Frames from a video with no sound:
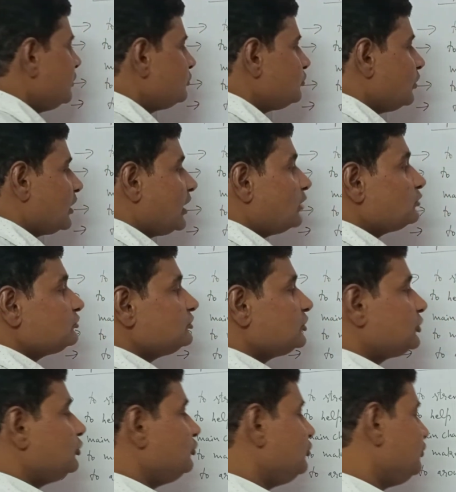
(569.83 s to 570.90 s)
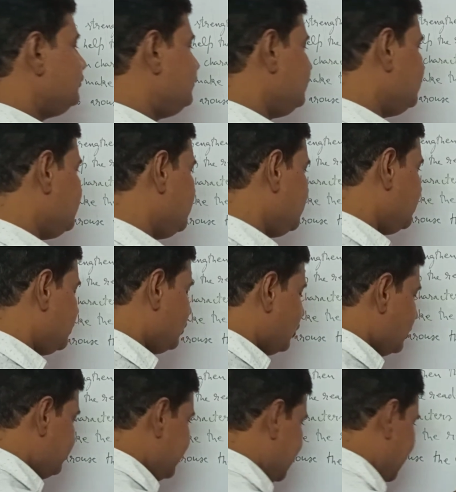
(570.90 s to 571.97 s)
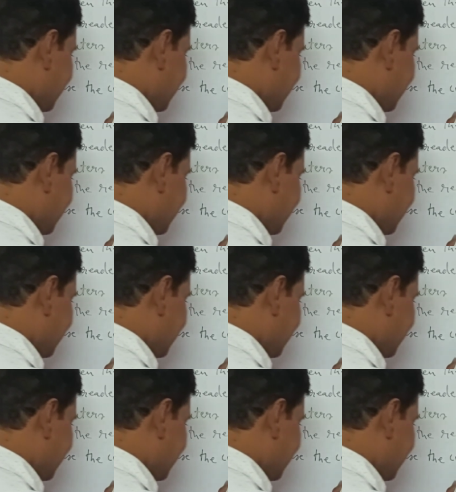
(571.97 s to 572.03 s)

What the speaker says: To arouse the curiosity, or we